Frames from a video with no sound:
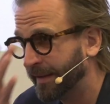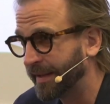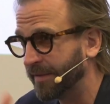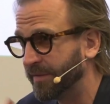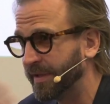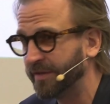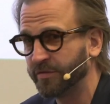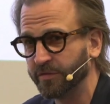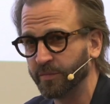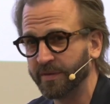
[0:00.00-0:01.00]
kind of
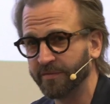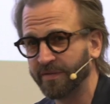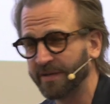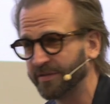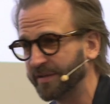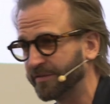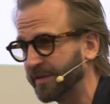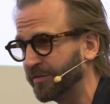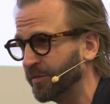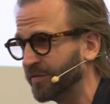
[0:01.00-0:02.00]
issues with the fashion
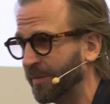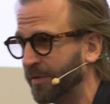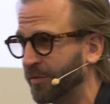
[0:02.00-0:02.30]
industry to someone